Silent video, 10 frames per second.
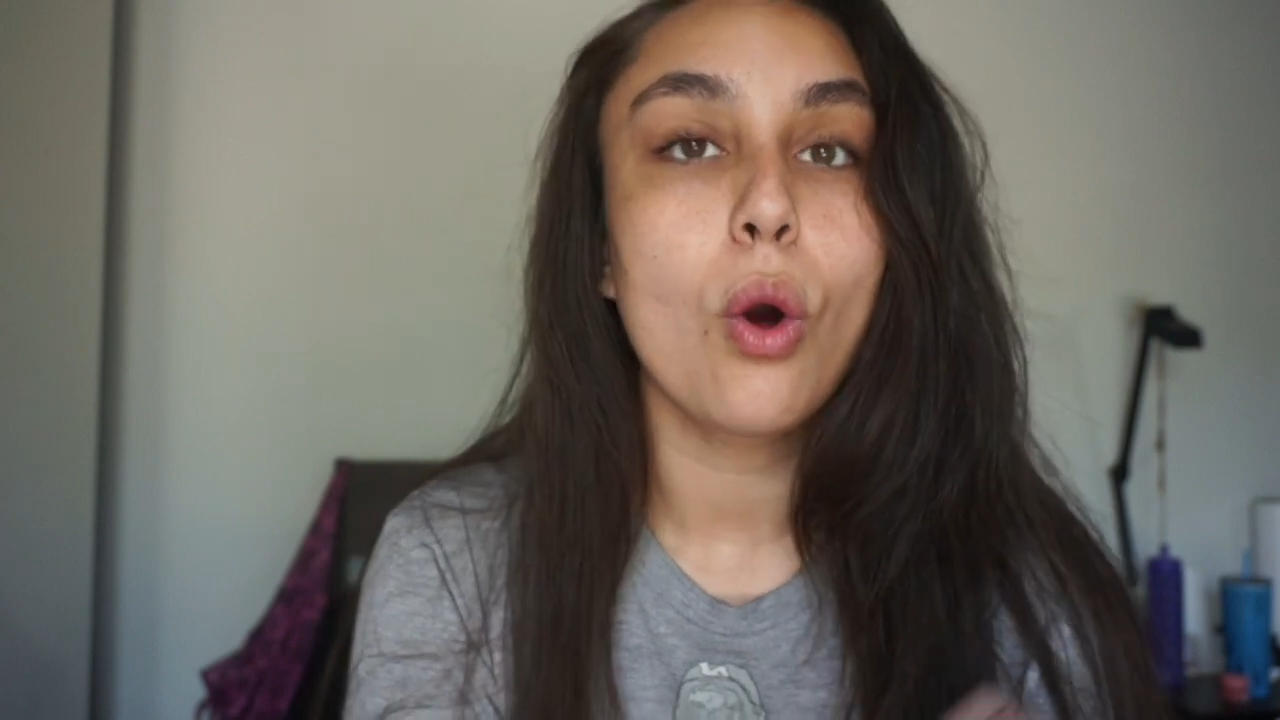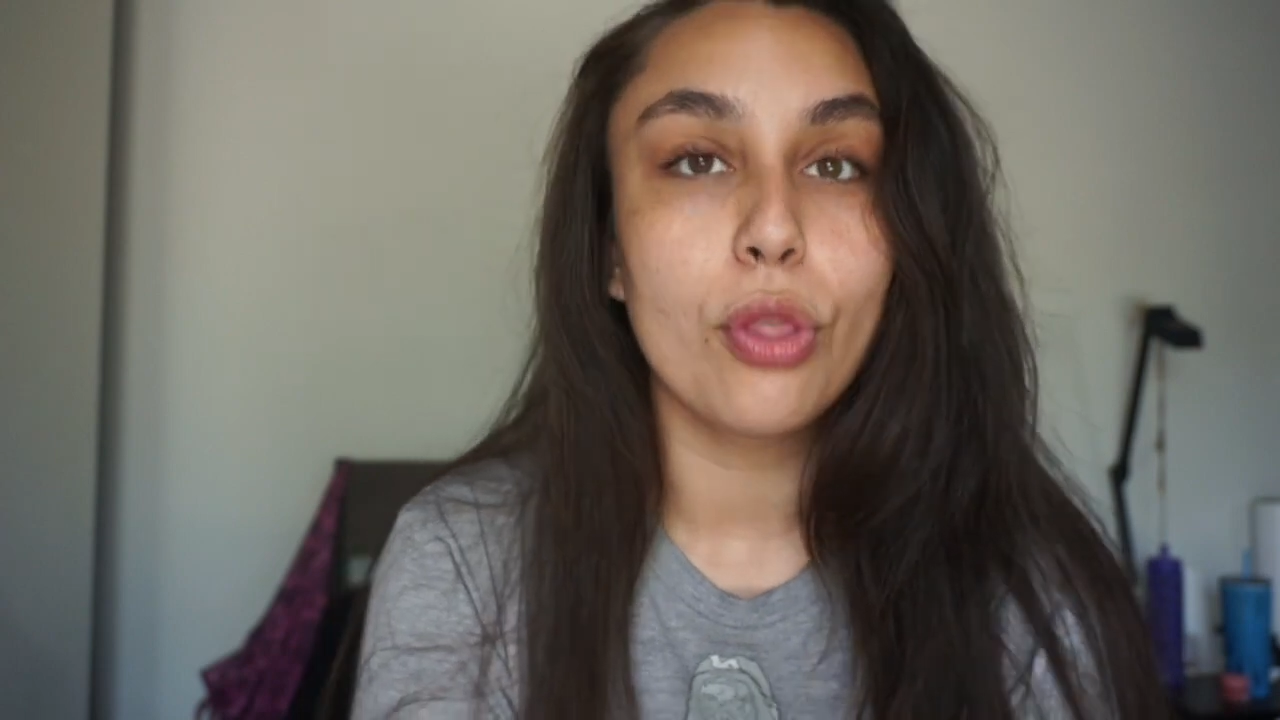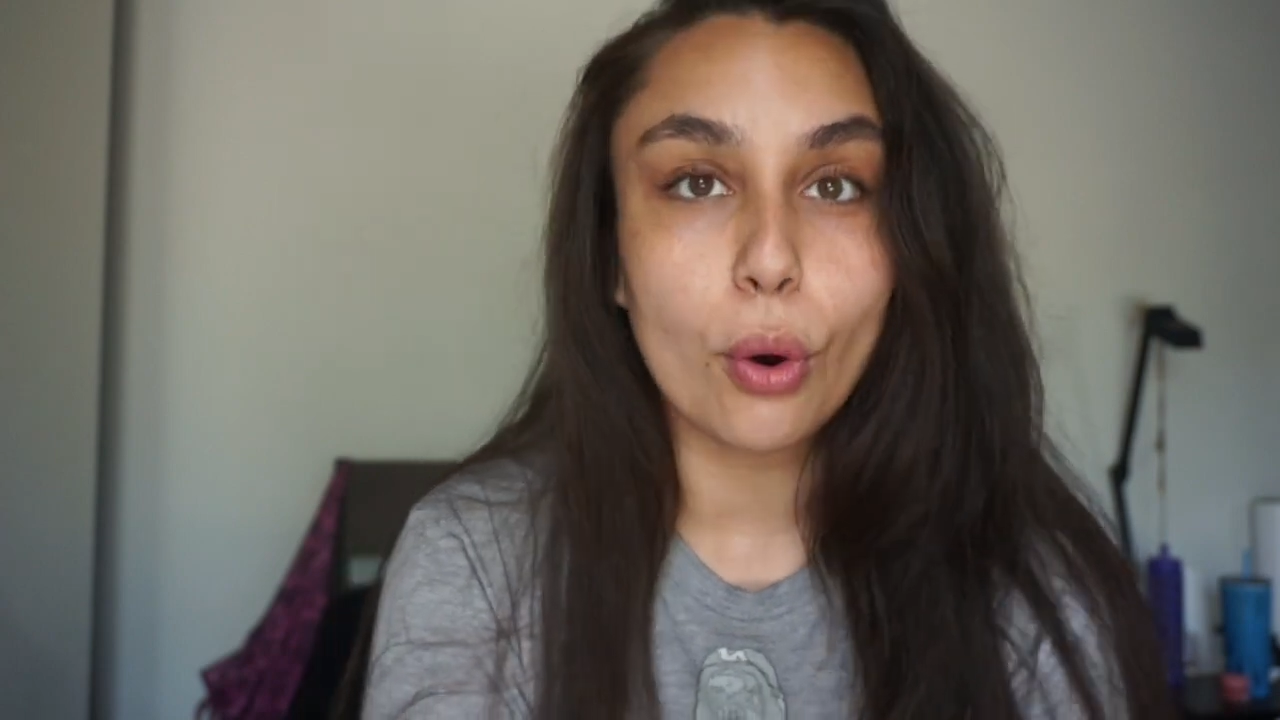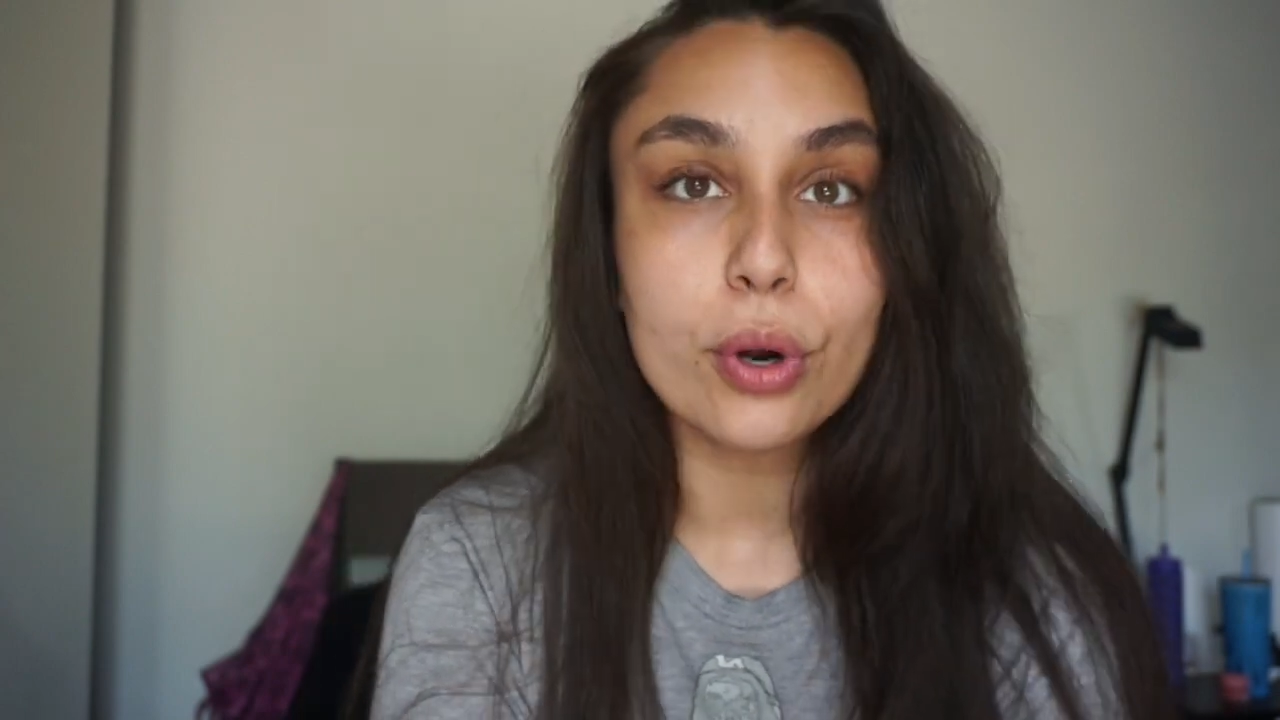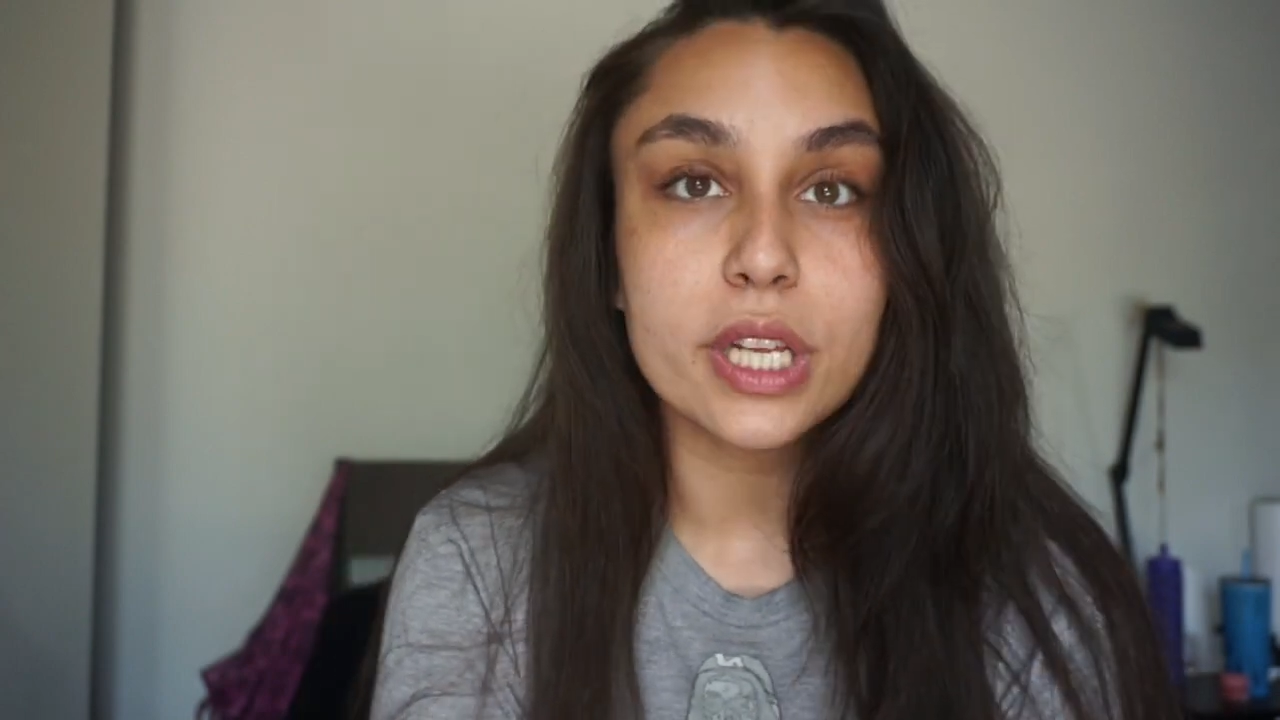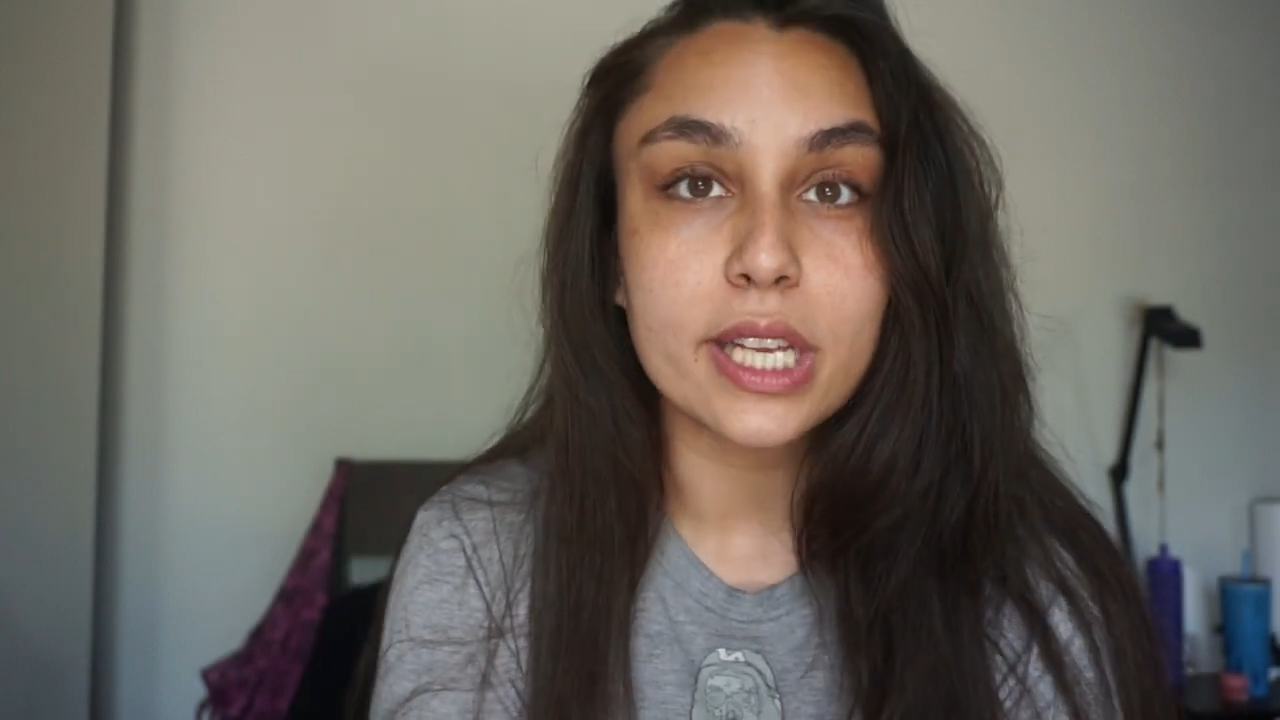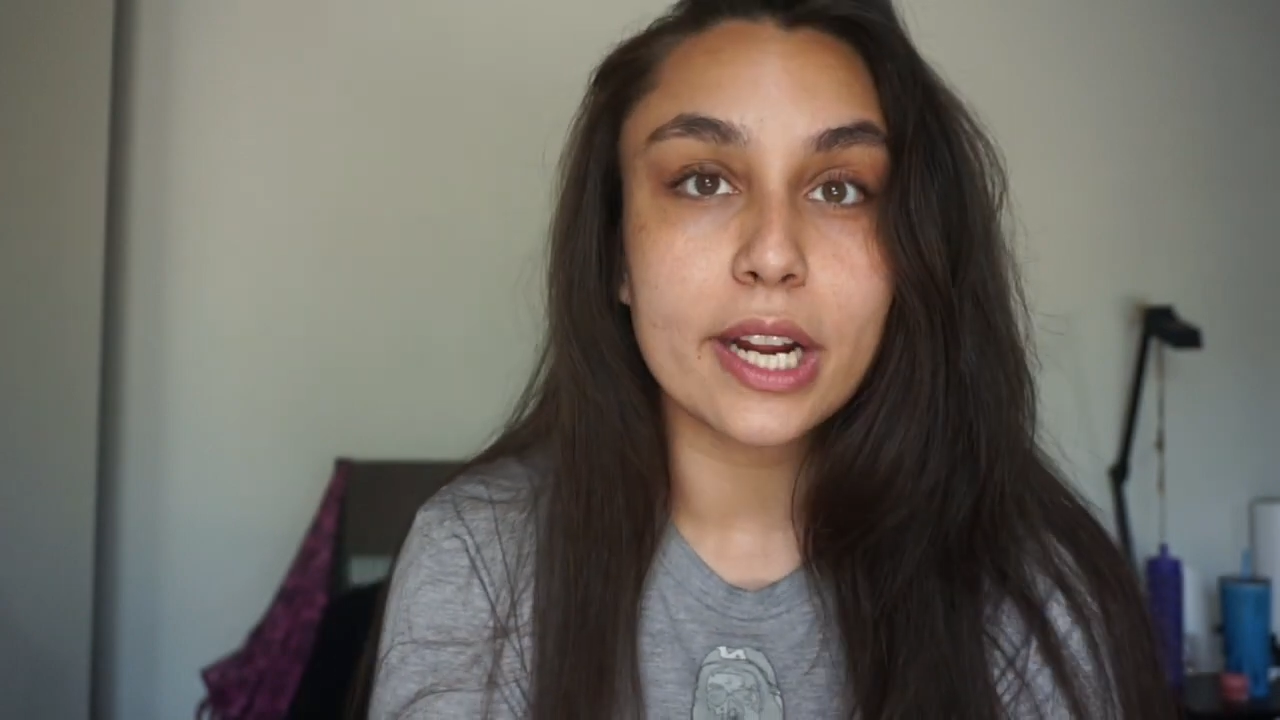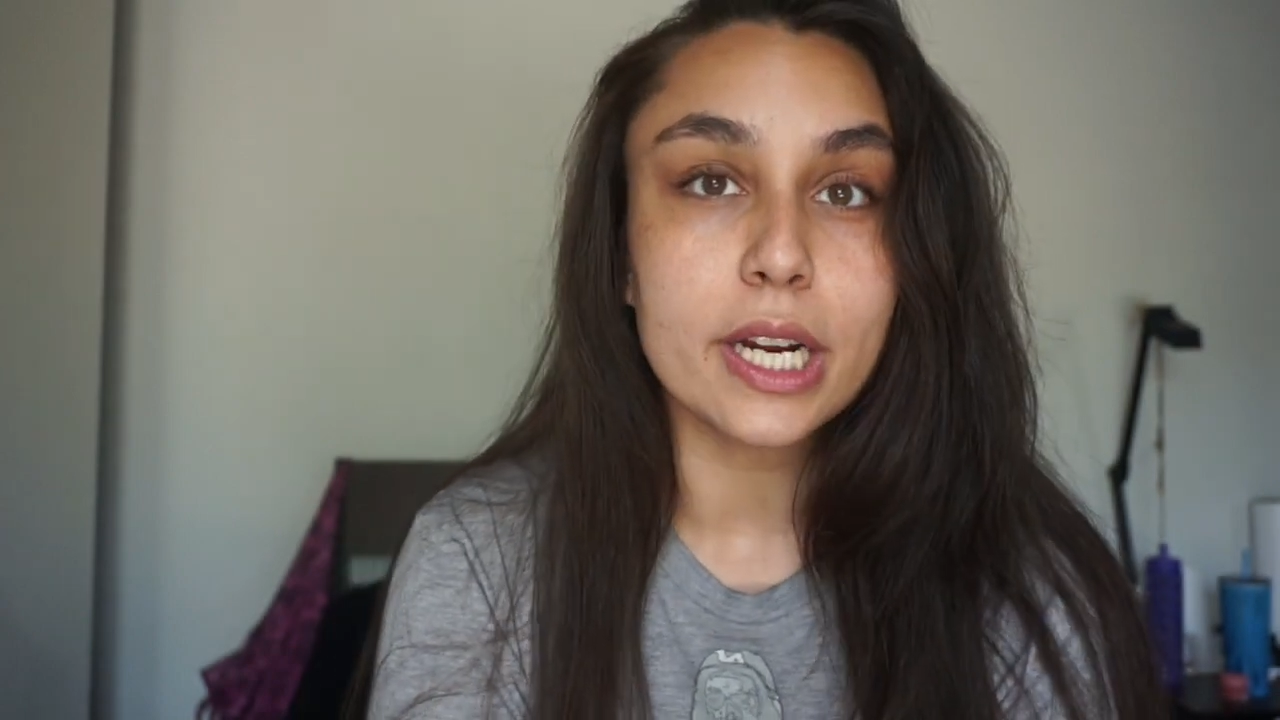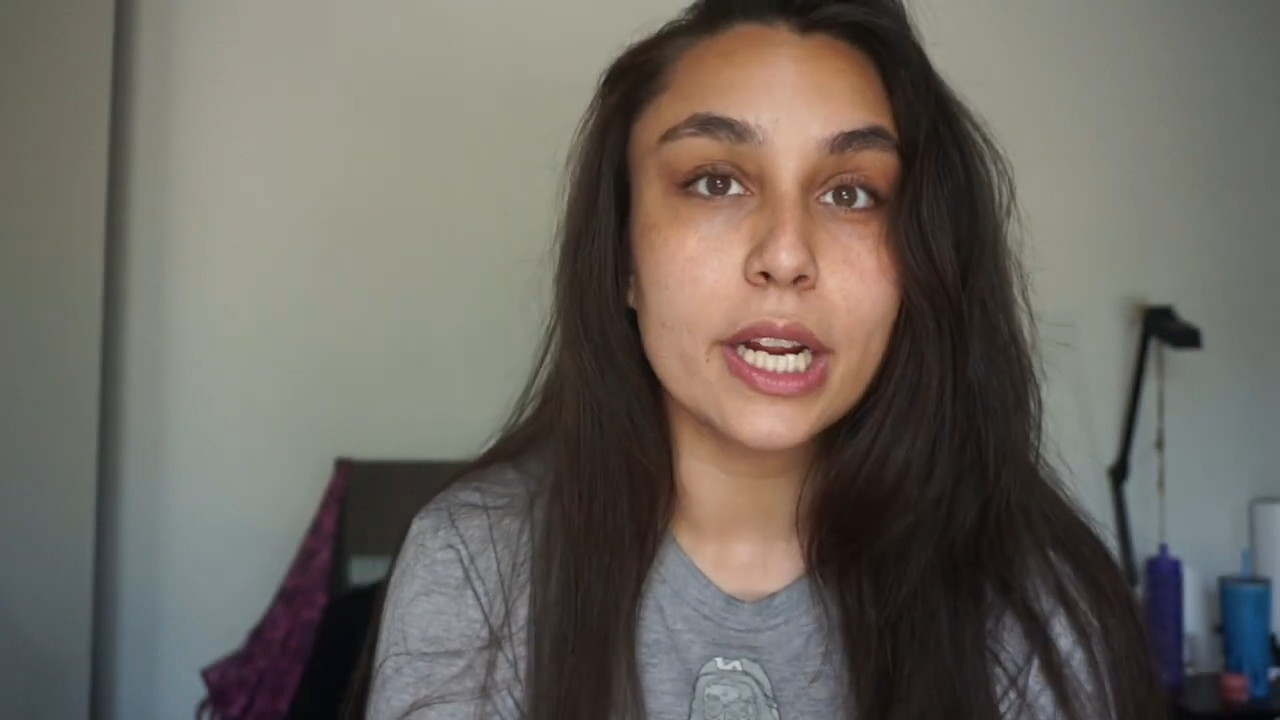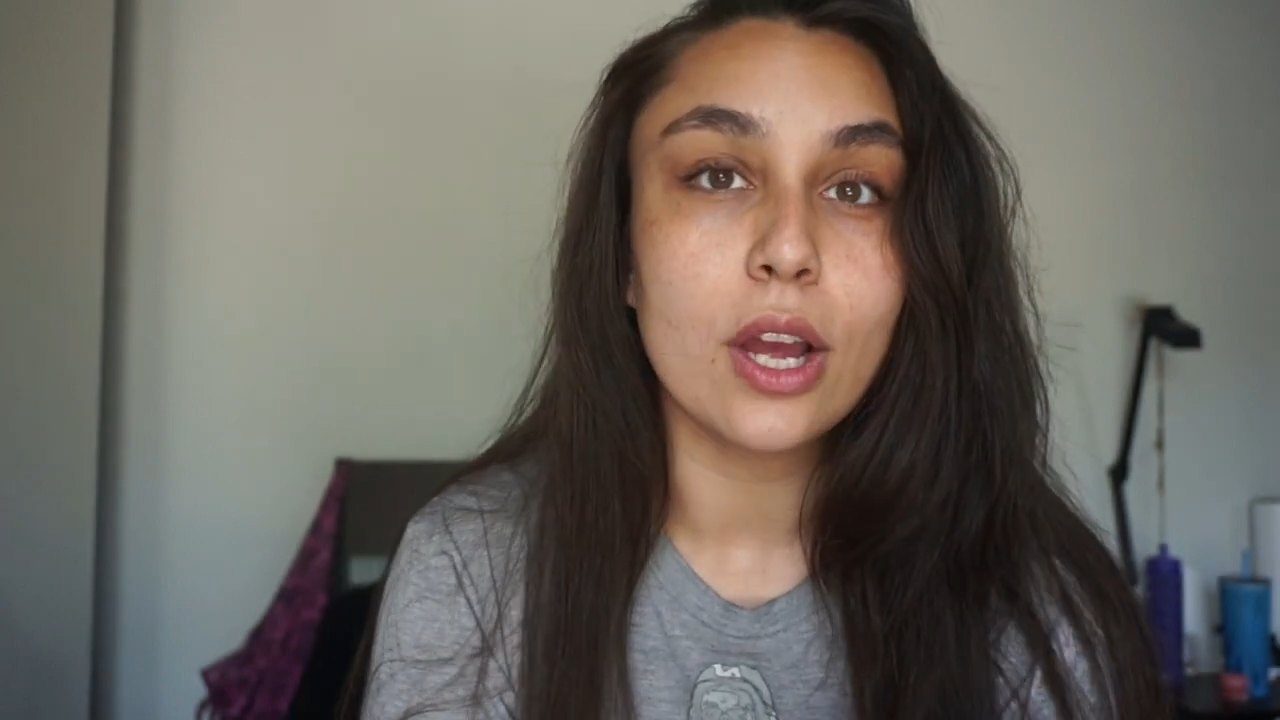The
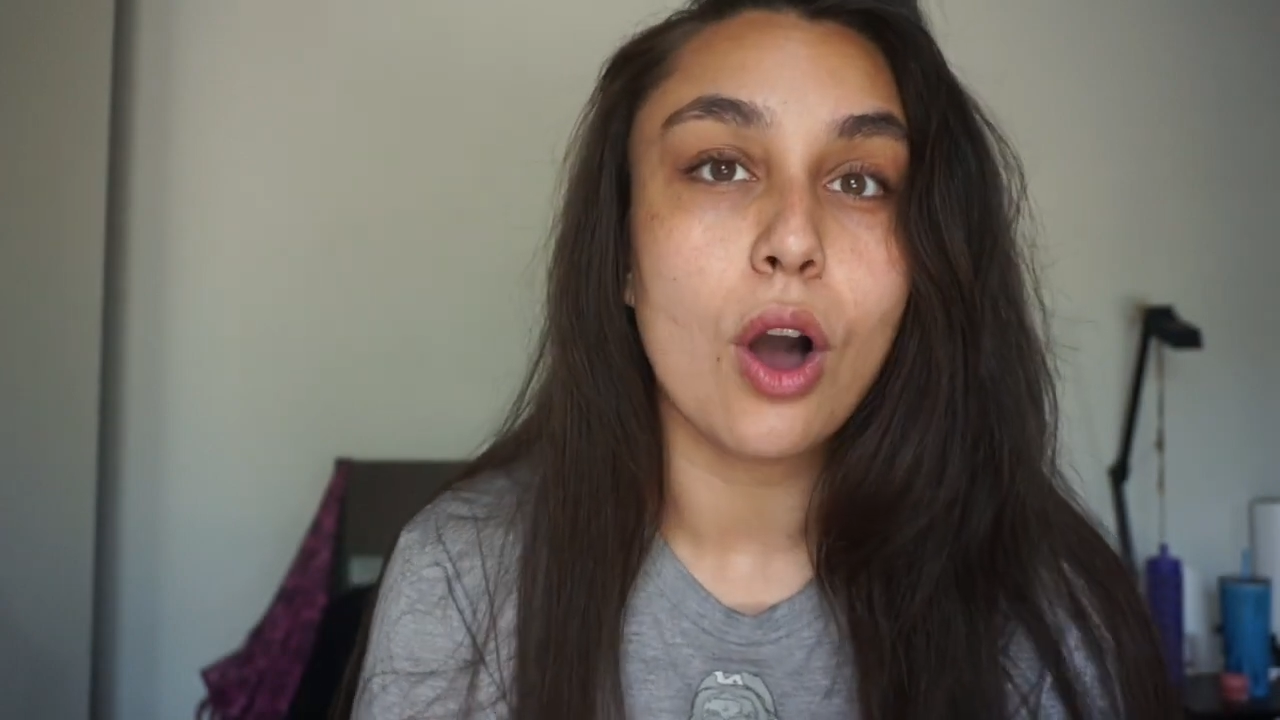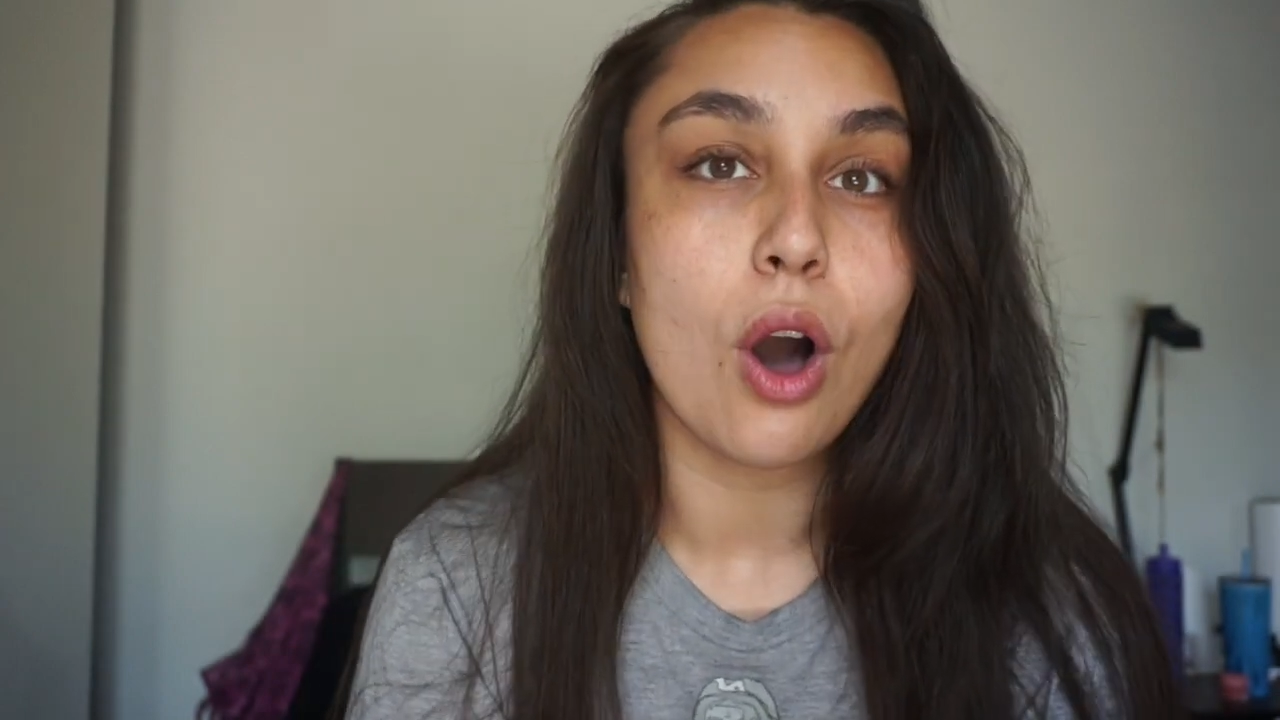Ordinary